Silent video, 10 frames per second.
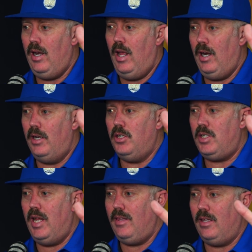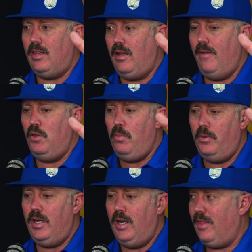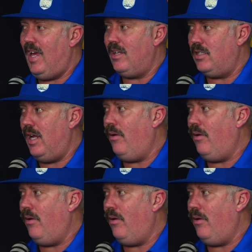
understand that if you put in 1,000